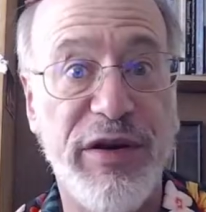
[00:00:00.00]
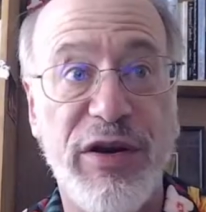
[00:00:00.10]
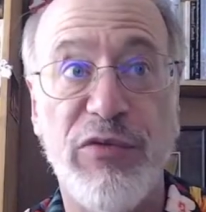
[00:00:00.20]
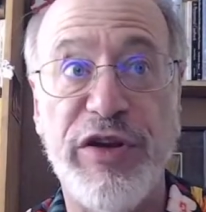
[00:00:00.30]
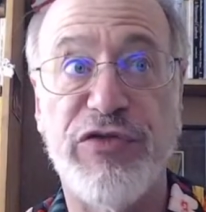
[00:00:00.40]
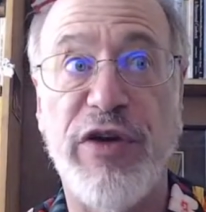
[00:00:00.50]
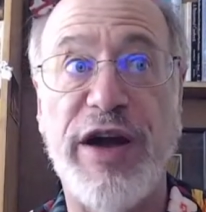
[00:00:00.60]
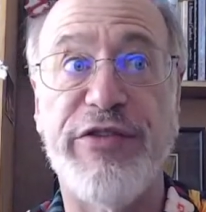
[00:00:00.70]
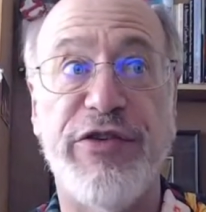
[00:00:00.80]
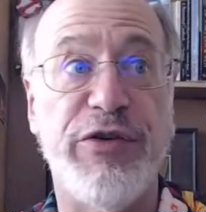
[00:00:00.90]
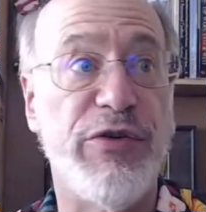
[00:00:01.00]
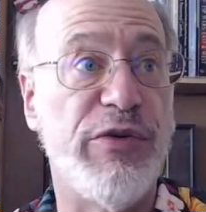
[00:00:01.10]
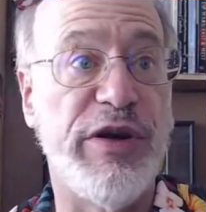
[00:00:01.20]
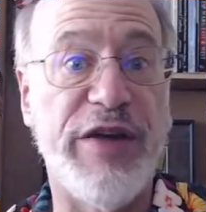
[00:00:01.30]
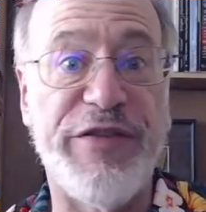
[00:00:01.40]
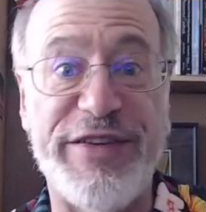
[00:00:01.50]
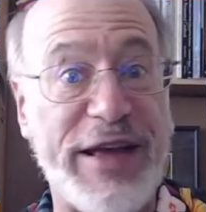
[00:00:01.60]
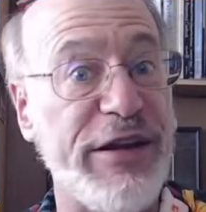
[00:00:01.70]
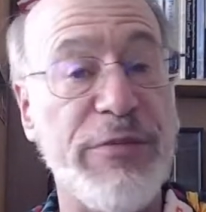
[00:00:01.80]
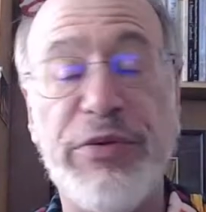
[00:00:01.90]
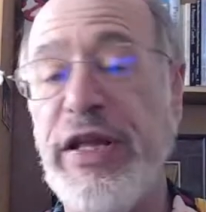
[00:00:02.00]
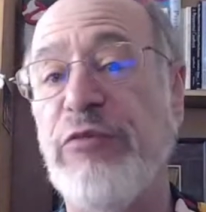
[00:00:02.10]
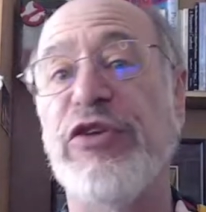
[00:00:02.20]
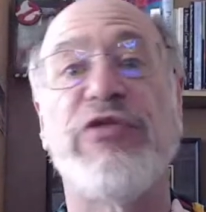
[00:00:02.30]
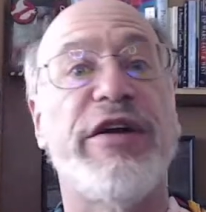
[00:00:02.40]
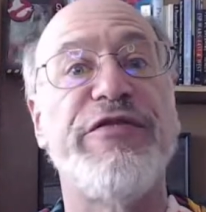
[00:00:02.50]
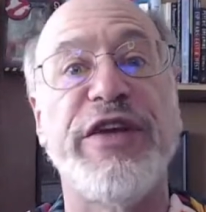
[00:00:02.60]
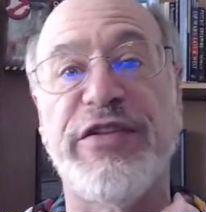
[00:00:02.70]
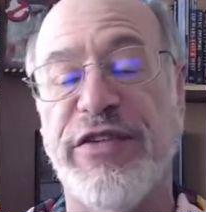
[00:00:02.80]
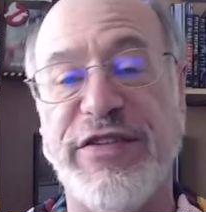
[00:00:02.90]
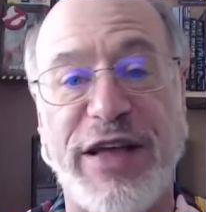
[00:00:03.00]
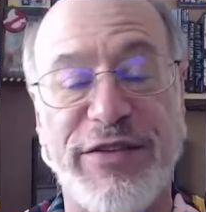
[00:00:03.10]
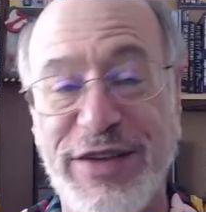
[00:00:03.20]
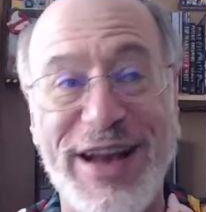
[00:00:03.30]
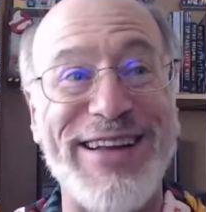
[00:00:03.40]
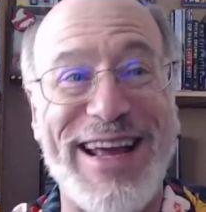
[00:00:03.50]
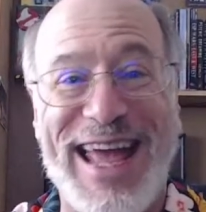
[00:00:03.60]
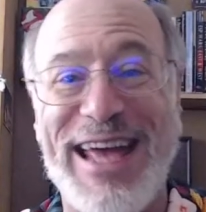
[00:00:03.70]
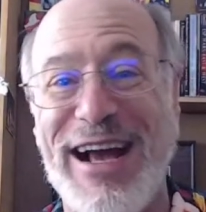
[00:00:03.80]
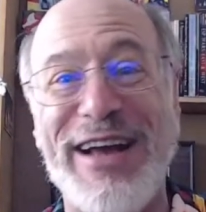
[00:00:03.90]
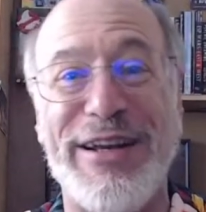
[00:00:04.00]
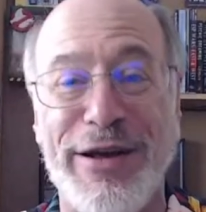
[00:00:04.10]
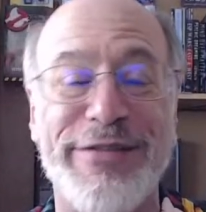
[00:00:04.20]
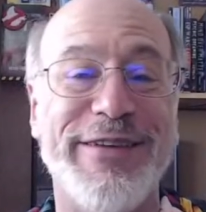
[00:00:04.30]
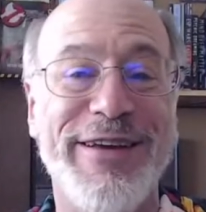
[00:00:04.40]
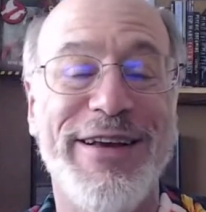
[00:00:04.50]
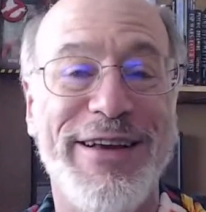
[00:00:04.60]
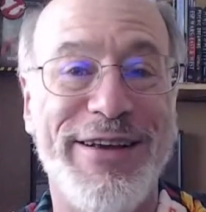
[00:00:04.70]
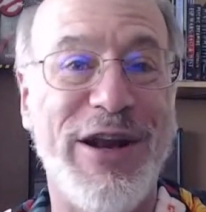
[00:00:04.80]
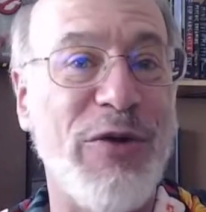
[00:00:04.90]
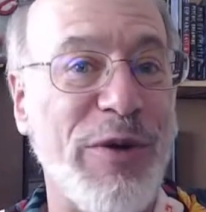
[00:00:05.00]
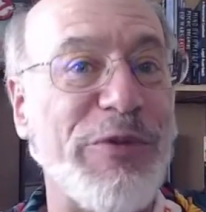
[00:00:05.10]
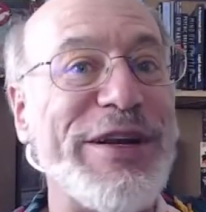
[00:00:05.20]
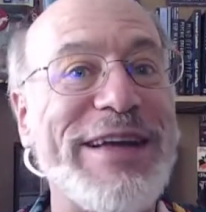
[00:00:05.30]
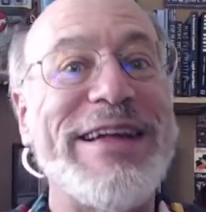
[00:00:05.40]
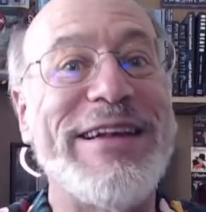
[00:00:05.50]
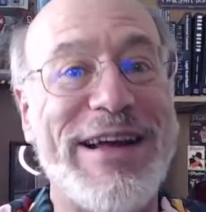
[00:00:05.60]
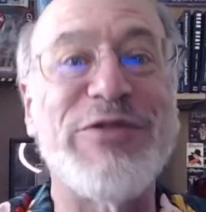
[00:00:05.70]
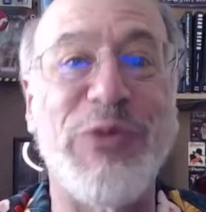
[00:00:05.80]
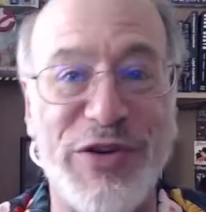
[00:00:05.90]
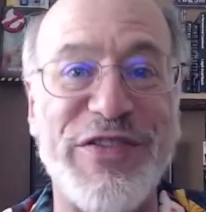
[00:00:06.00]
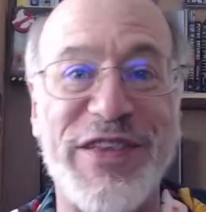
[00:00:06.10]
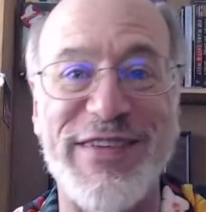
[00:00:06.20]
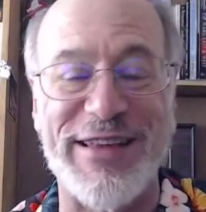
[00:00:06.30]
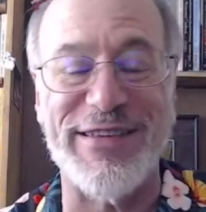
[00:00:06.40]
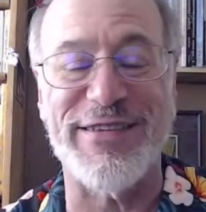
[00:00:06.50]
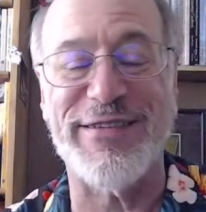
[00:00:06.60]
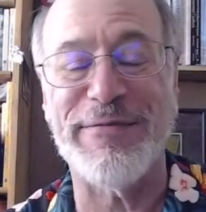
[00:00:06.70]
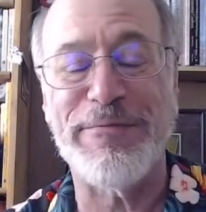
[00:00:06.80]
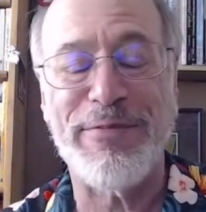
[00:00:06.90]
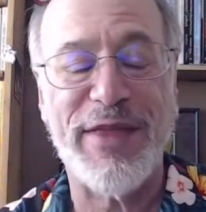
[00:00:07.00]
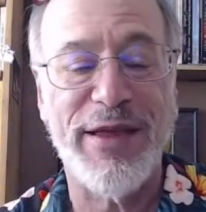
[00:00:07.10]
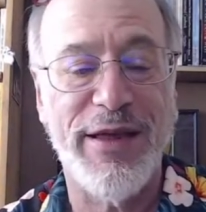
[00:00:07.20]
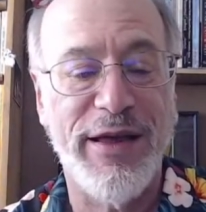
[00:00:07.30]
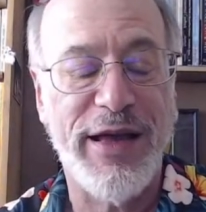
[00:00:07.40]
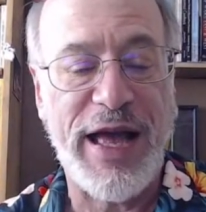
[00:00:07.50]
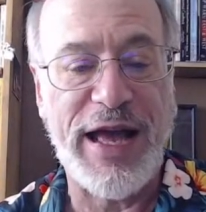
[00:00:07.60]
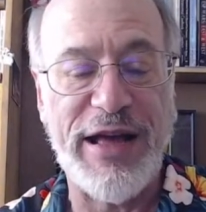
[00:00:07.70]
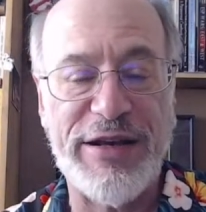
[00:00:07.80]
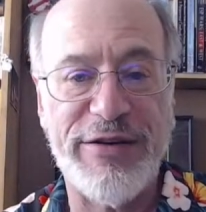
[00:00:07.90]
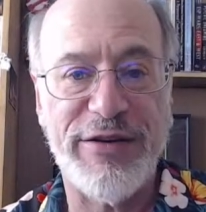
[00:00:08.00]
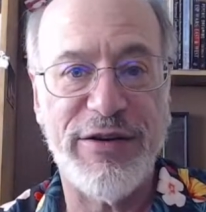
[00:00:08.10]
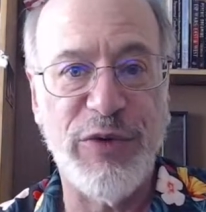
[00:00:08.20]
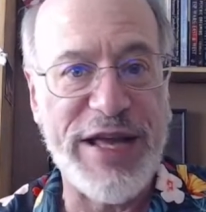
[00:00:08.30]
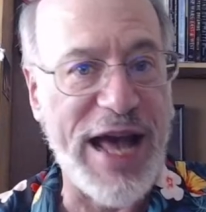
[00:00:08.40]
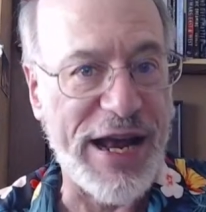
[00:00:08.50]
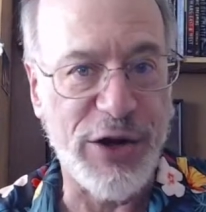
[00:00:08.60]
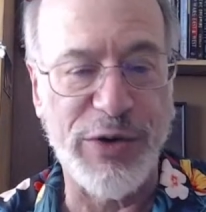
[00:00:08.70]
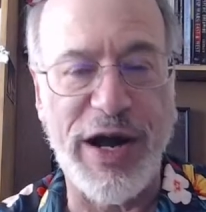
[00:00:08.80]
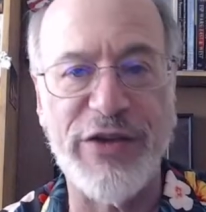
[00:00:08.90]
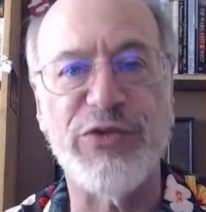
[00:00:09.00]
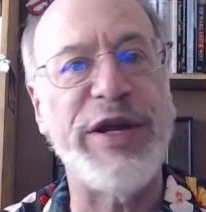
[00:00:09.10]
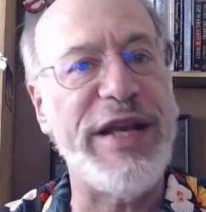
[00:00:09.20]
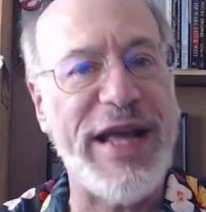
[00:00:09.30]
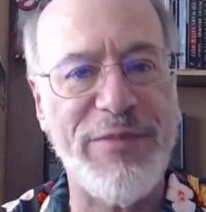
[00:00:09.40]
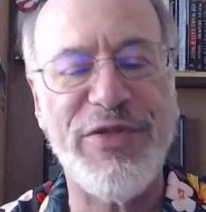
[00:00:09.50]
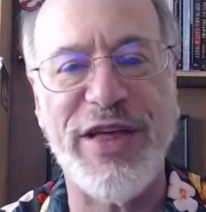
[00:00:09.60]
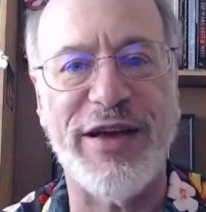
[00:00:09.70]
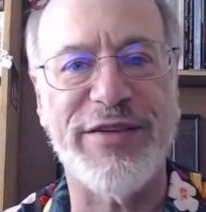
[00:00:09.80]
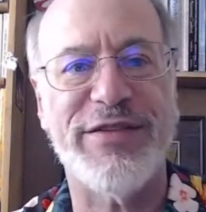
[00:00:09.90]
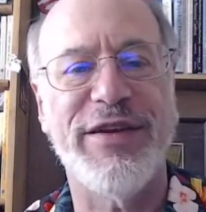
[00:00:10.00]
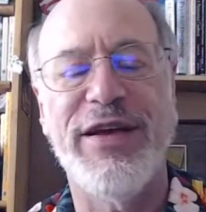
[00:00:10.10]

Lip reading: We try to, if it's incomplete, we try to finish the sentence. Kind of like AI does. We're predicting the next words in the sentence. And we categorize, we name things.